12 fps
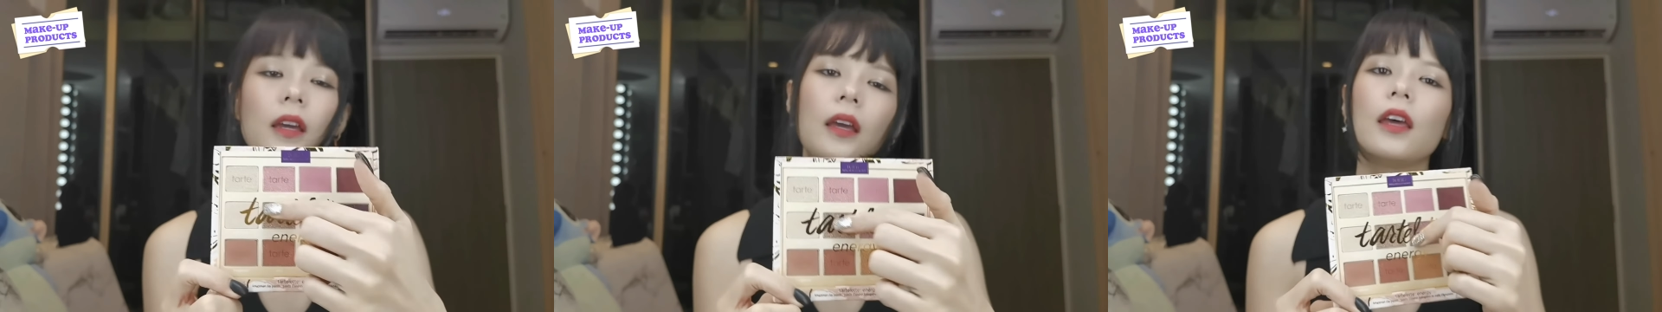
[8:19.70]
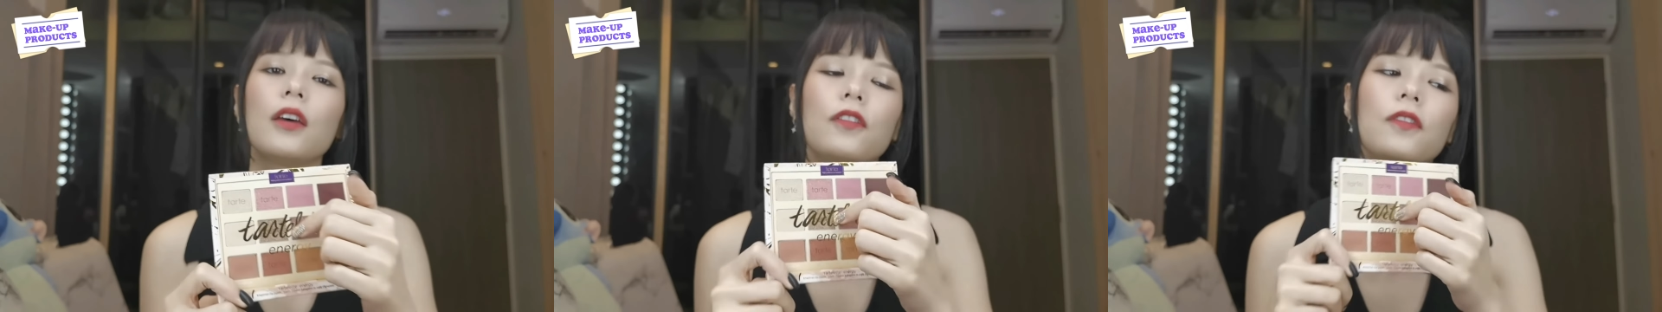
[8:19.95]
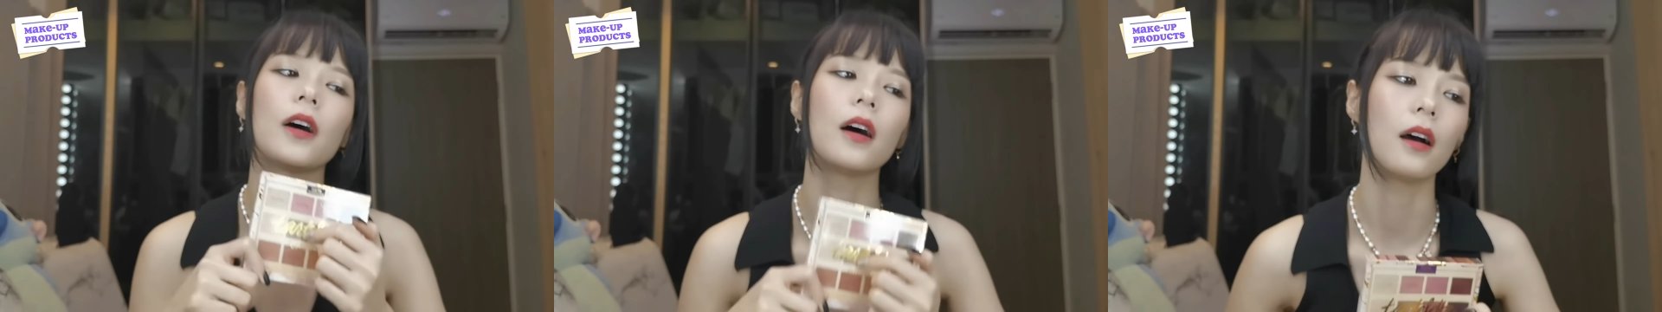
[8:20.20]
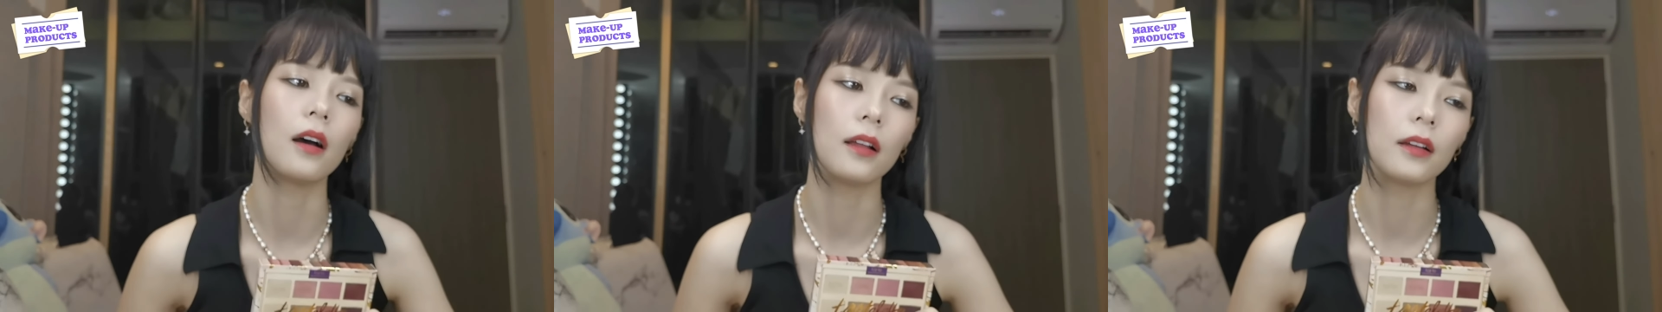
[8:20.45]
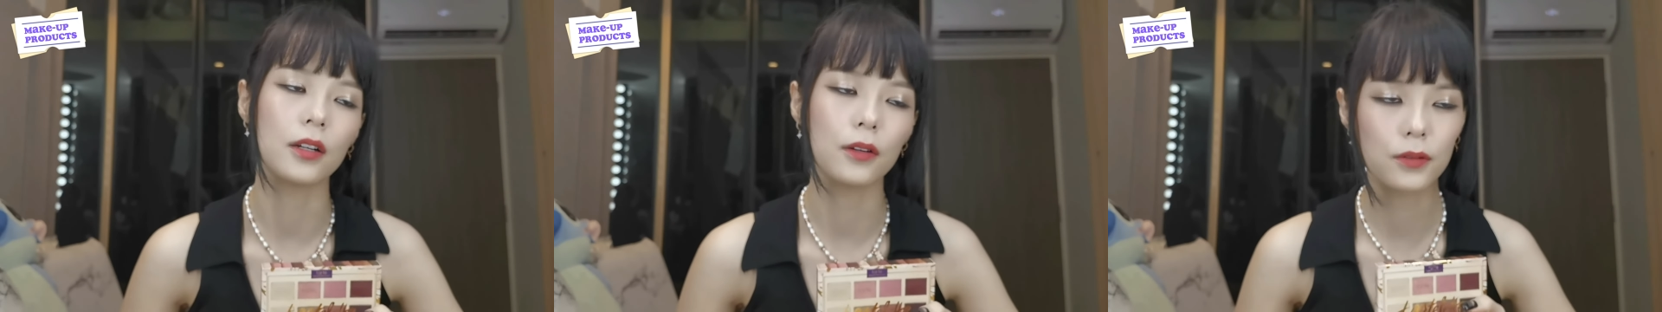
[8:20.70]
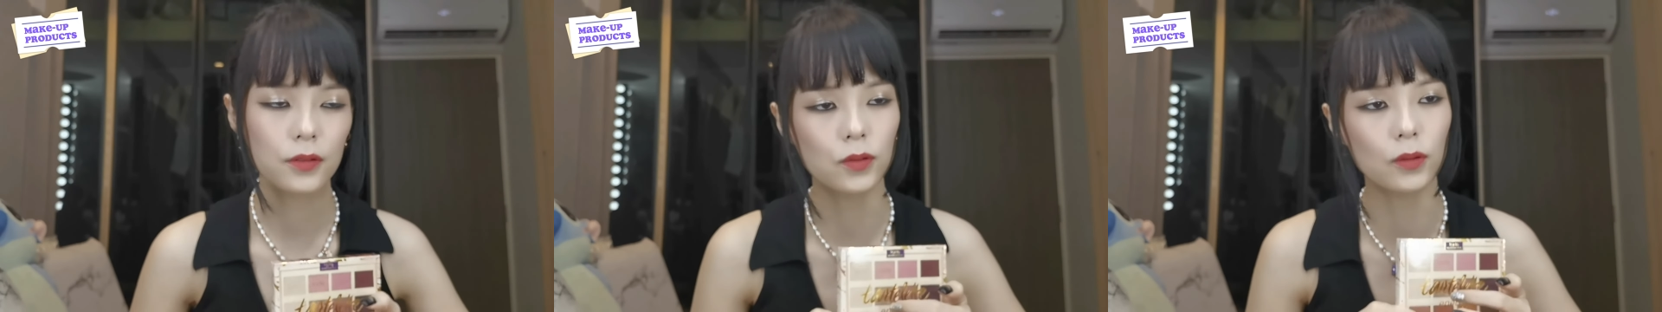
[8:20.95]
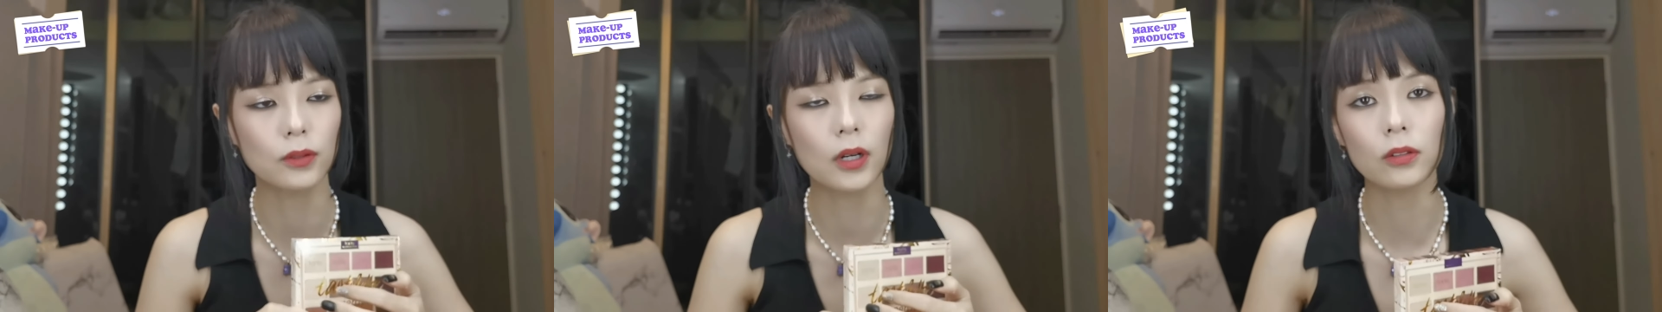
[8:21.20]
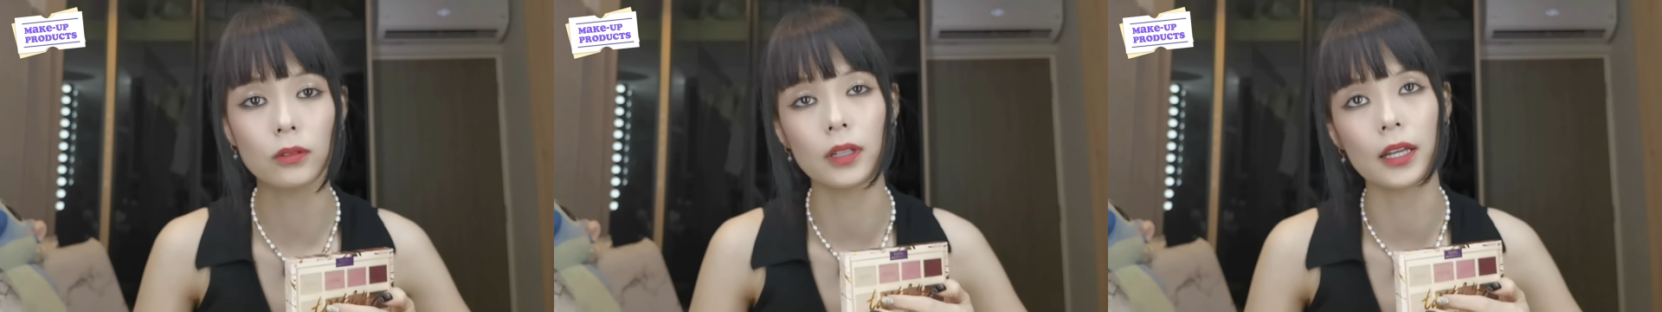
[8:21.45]
if girls don't know
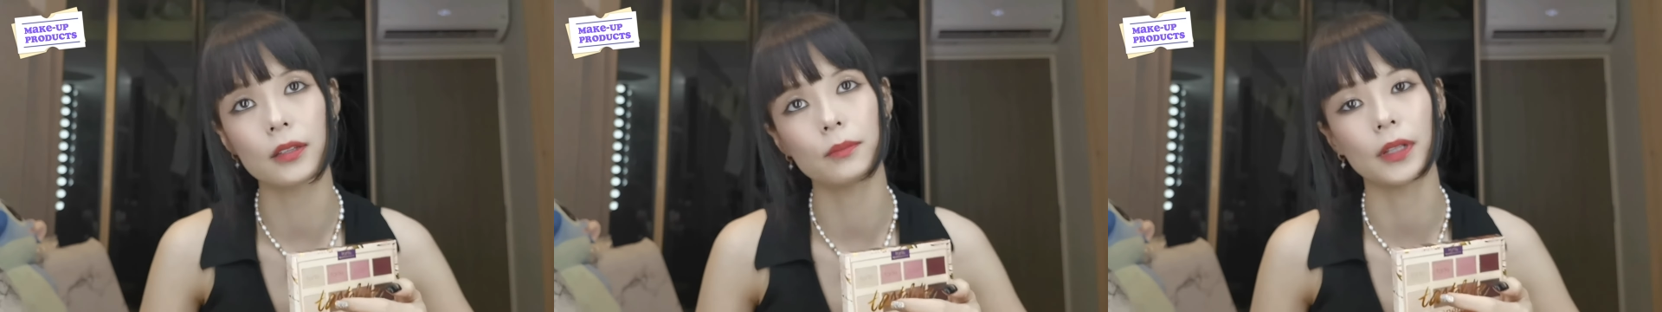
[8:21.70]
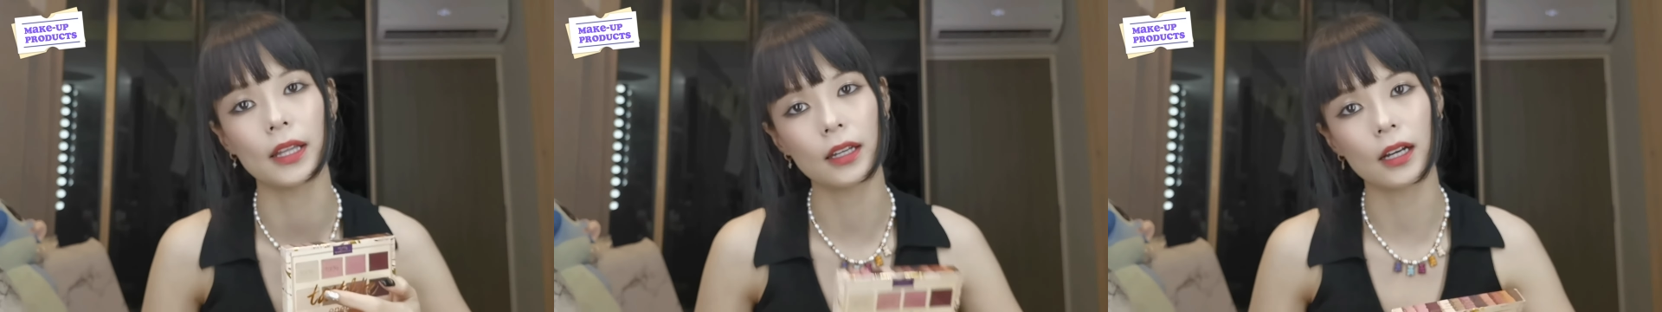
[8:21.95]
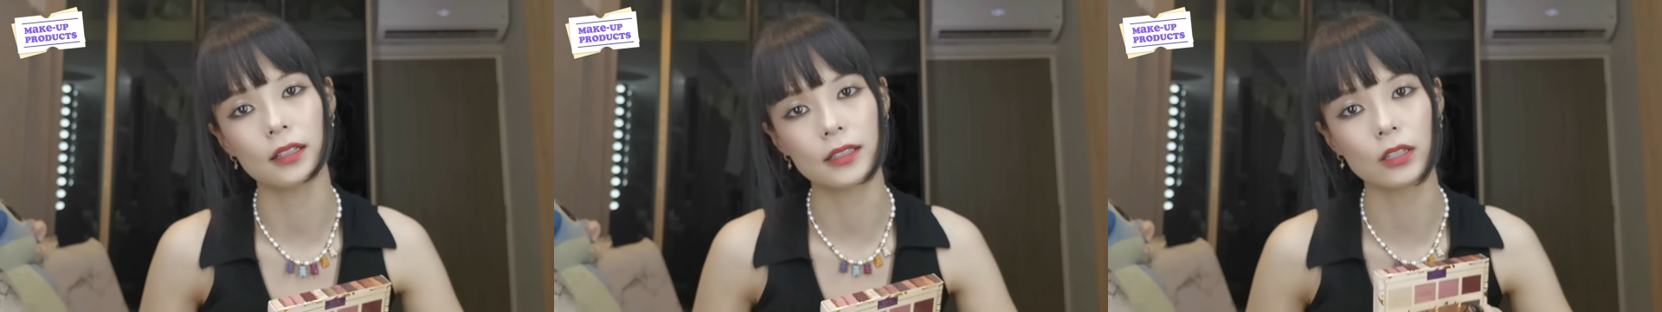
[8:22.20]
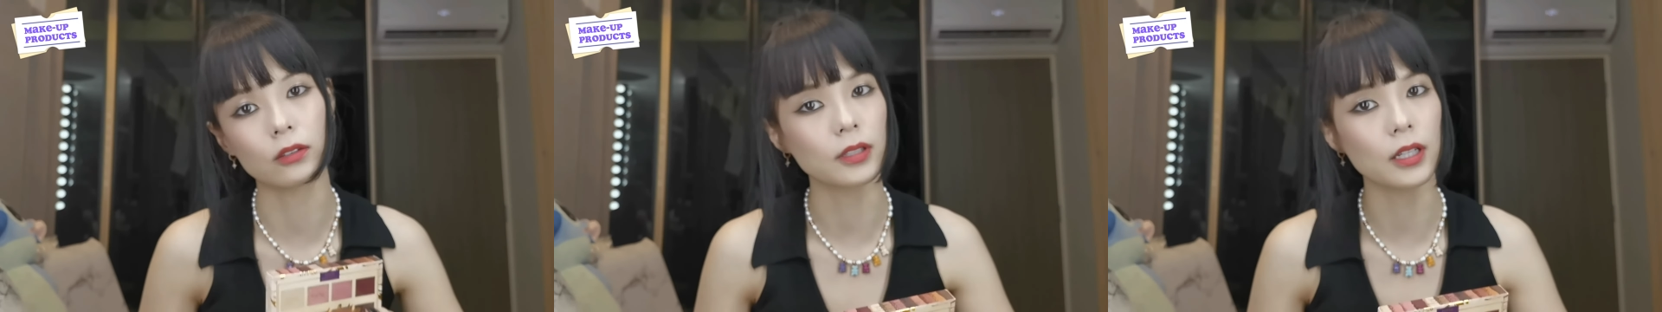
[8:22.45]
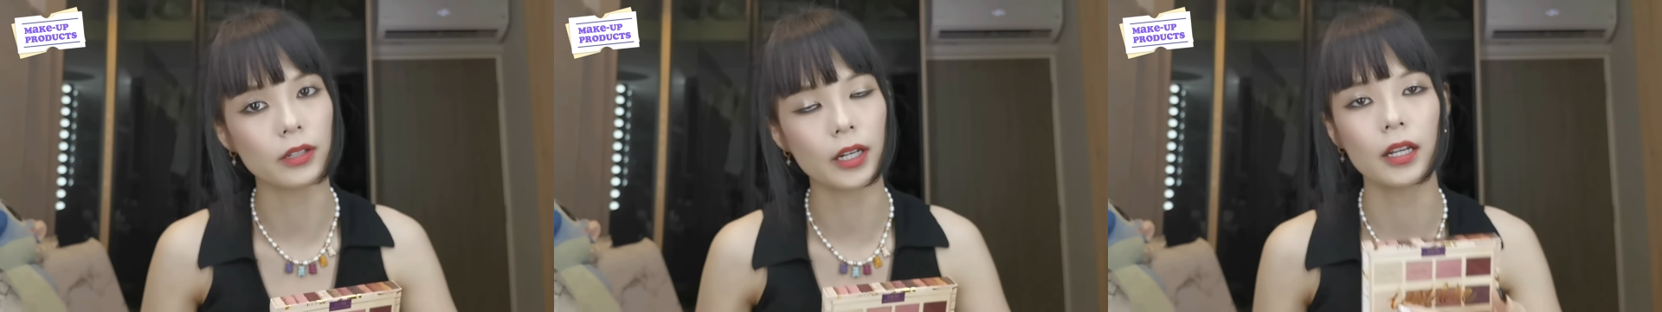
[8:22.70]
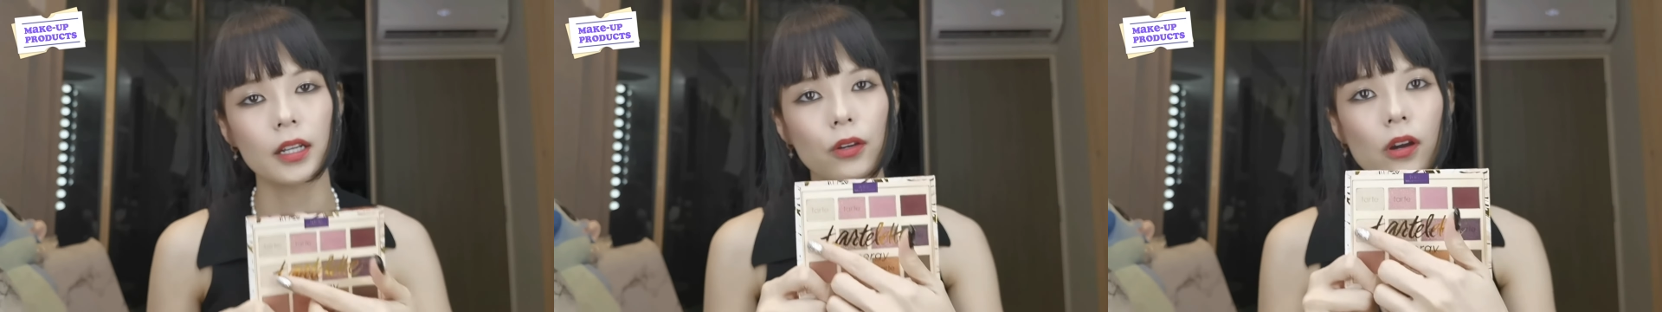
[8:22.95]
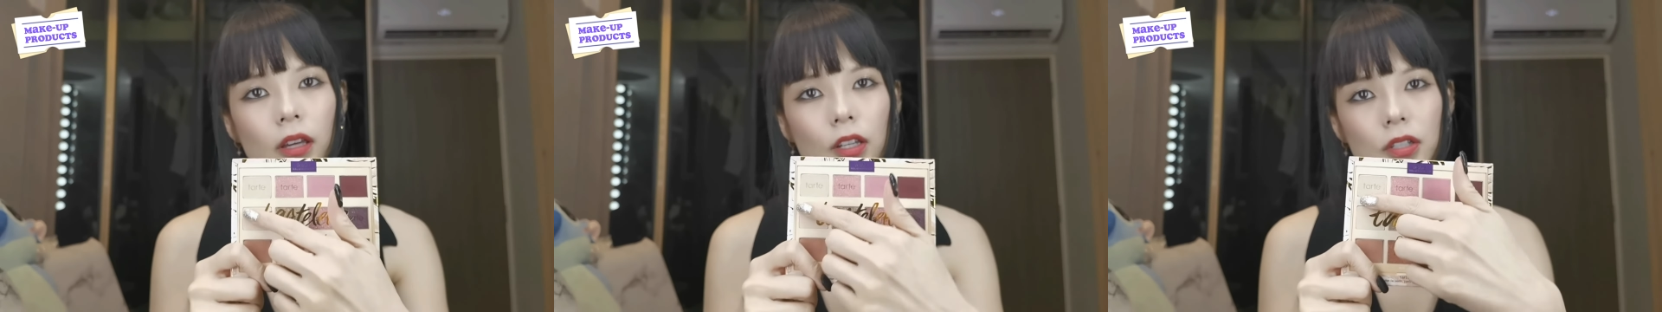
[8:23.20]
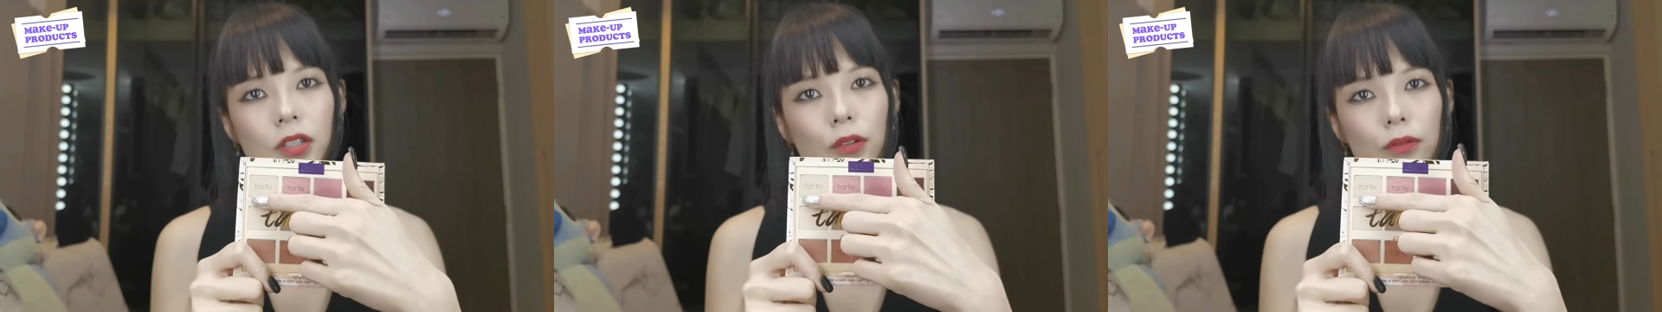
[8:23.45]
how to like blend colors and all that, right? You all can
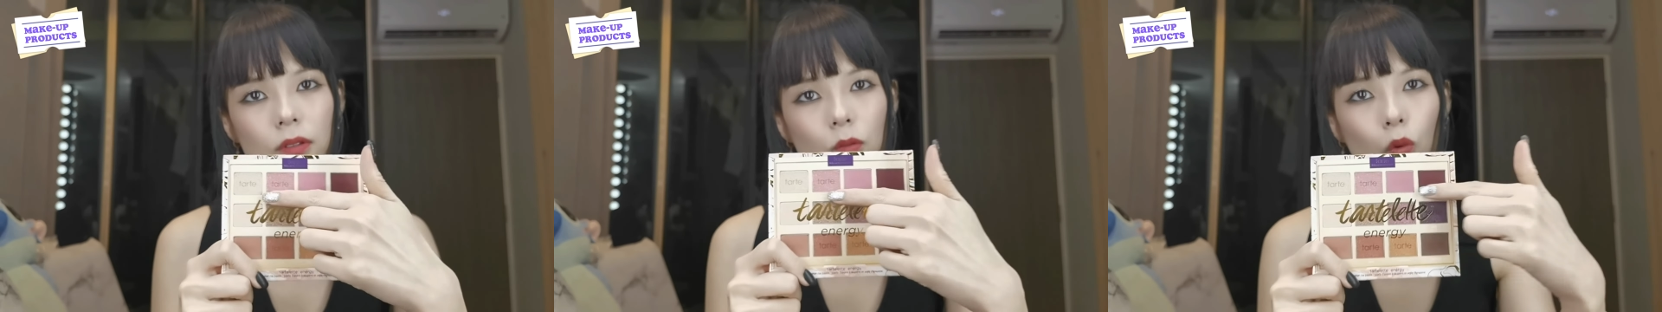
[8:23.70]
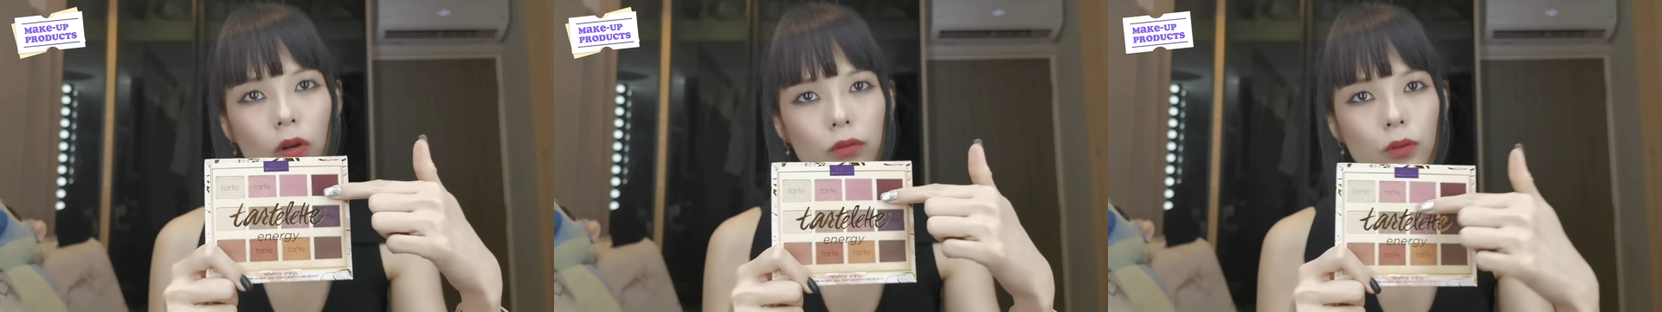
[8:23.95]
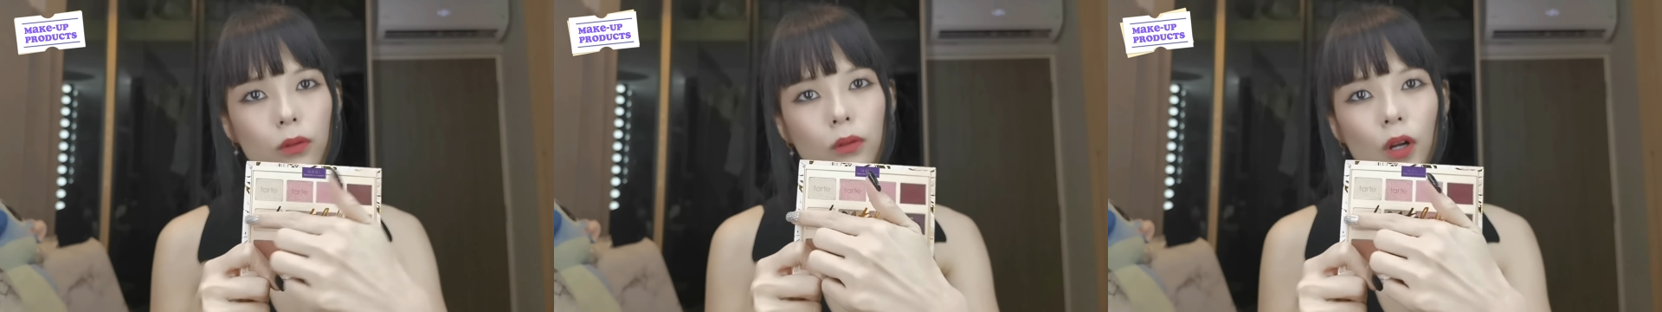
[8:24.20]
just use one row